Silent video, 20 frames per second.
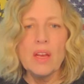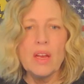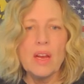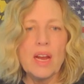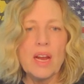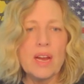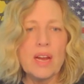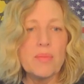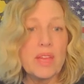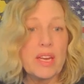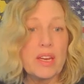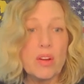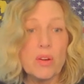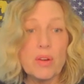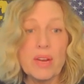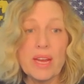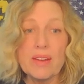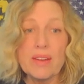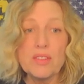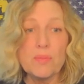Um, they
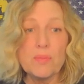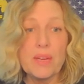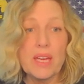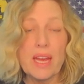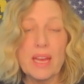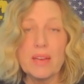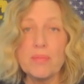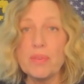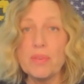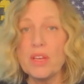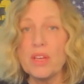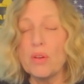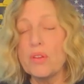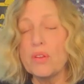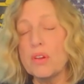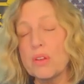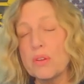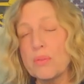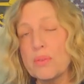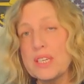don't have to be NPO.
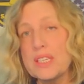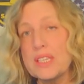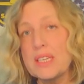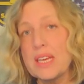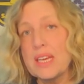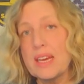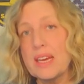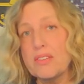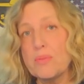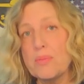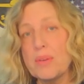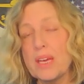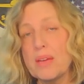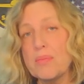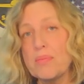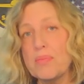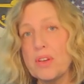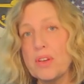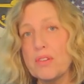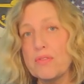The only reason they have to be
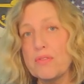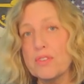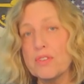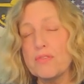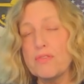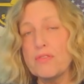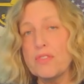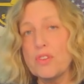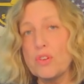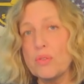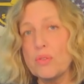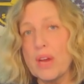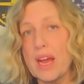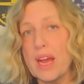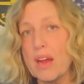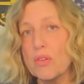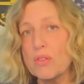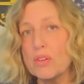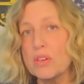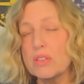NPO for a few
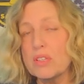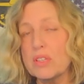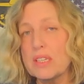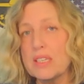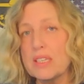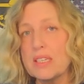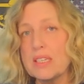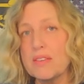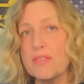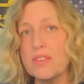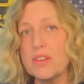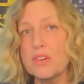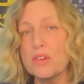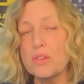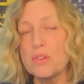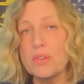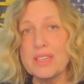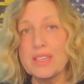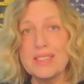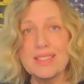hours is if they're
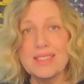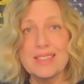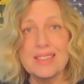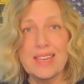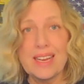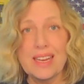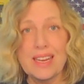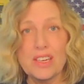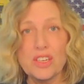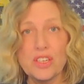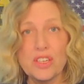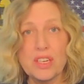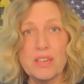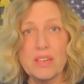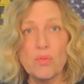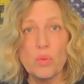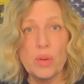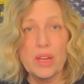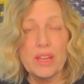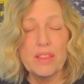doing
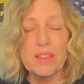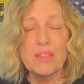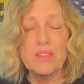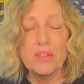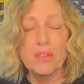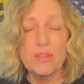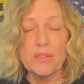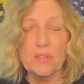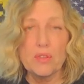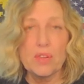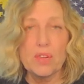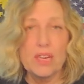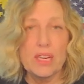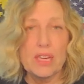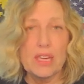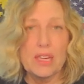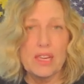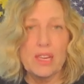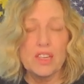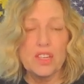sedation with, so if they're doing
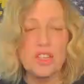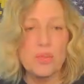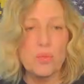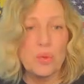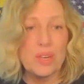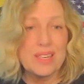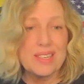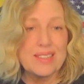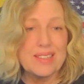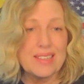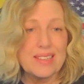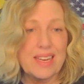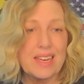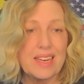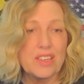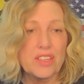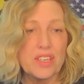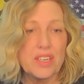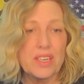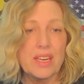an EEG with
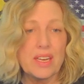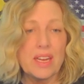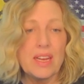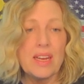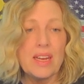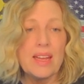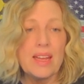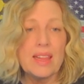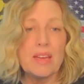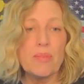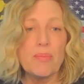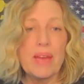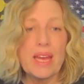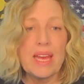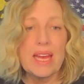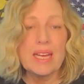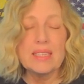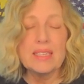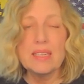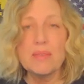sedation, they
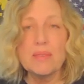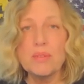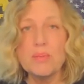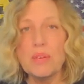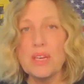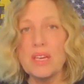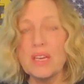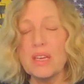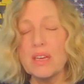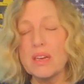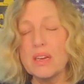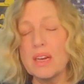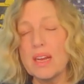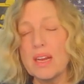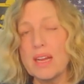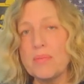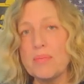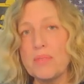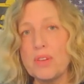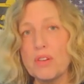may ask them to be
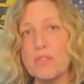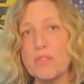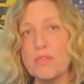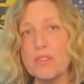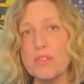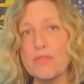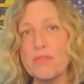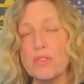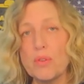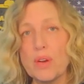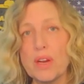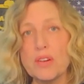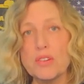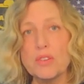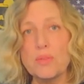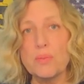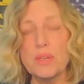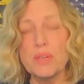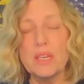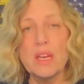uh, NPO for a few
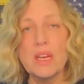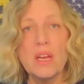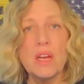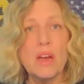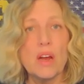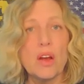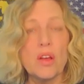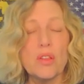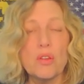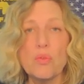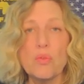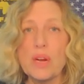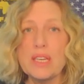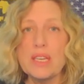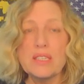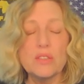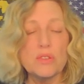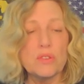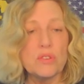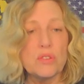hours, but
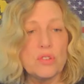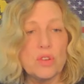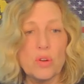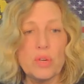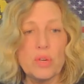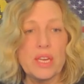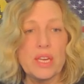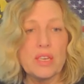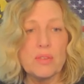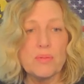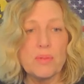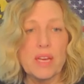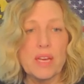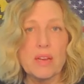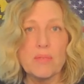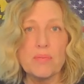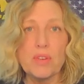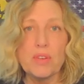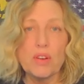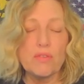otherwise, there's no need to be
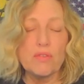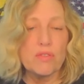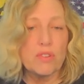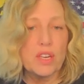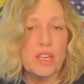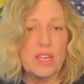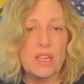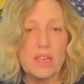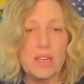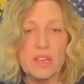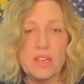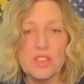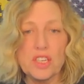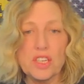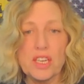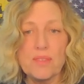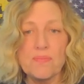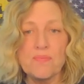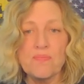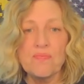NPO for an
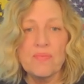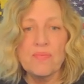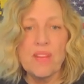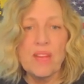EEG.